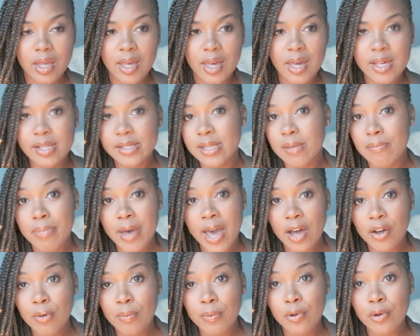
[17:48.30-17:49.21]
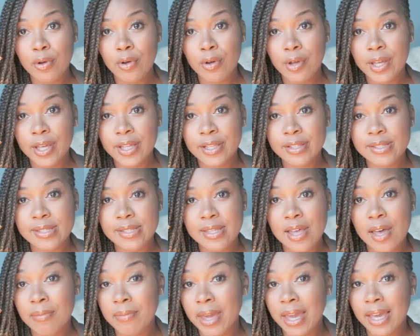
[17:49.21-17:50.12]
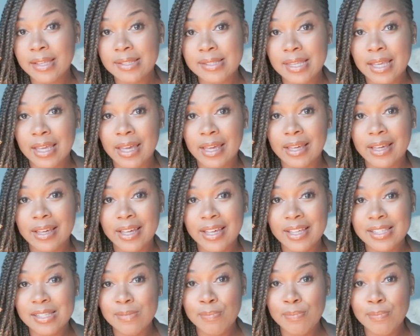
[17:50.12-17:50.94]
It's impeccable, it's amazing, it's